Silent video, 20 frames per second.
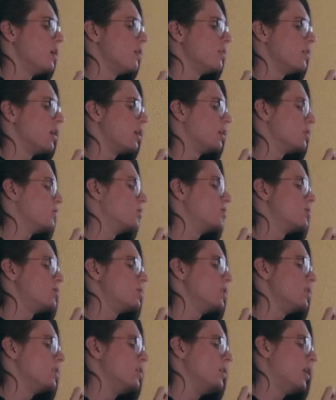that
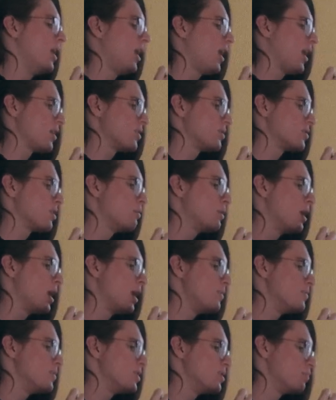existed, and
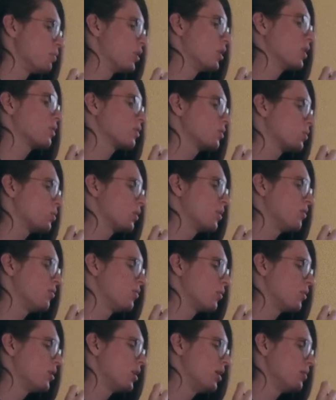sometimes it's purgatory
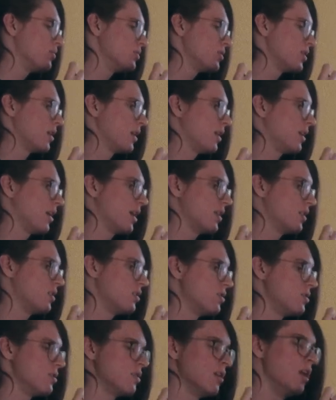for them, so they can kind of
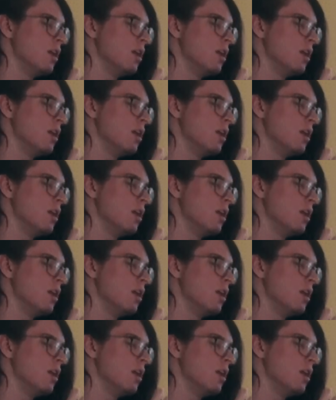just